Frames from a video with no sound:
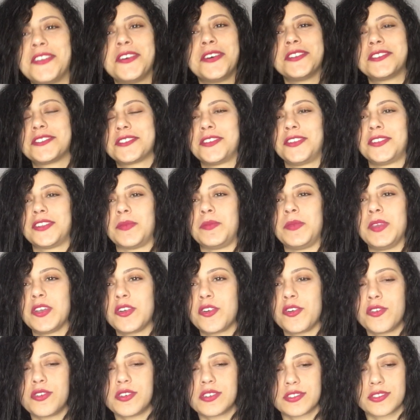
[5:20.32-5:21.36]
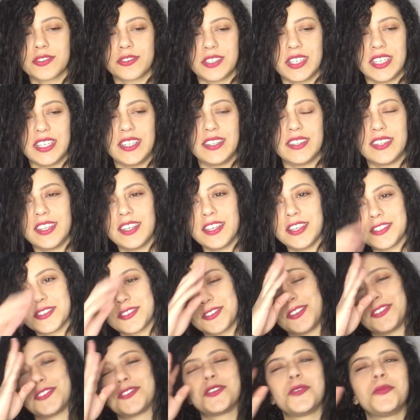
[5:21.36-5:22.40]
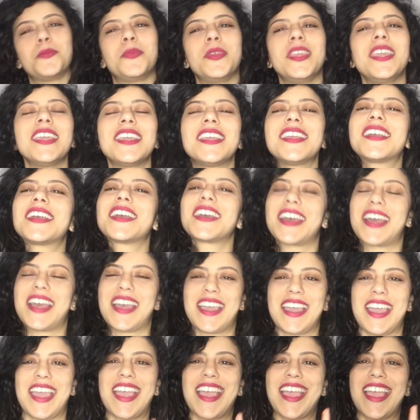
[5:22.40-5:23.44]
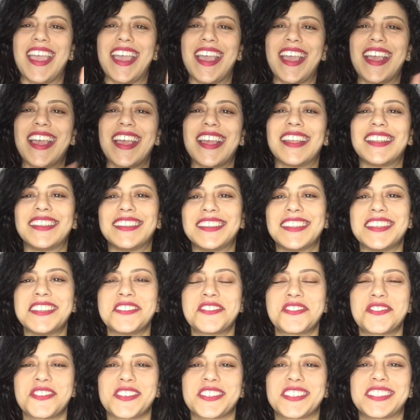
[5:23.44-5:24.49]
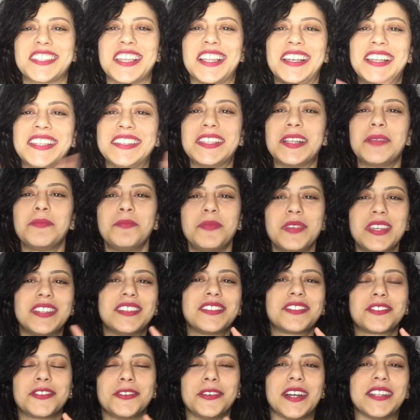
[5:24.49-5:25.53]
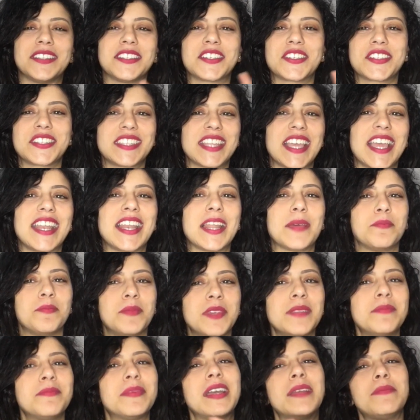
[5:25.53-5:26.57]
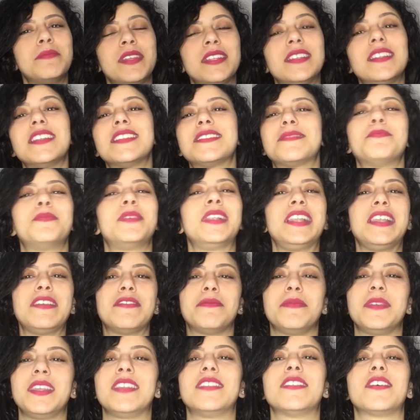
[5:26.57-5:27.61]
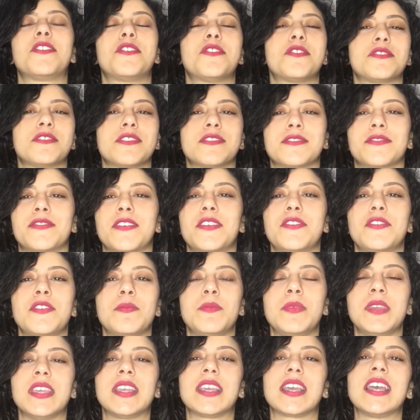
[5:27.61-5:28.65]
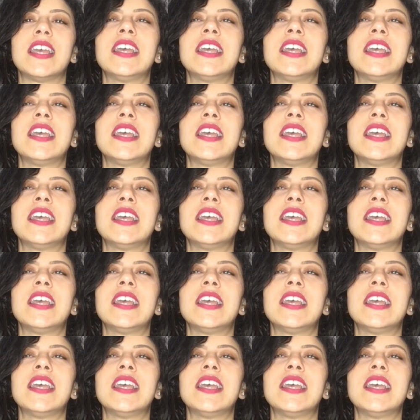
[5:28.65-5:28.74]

it's not a big course or anything, it's not so big, and it's just a little bit to understand a bit by bit. Believe me, the course is very big.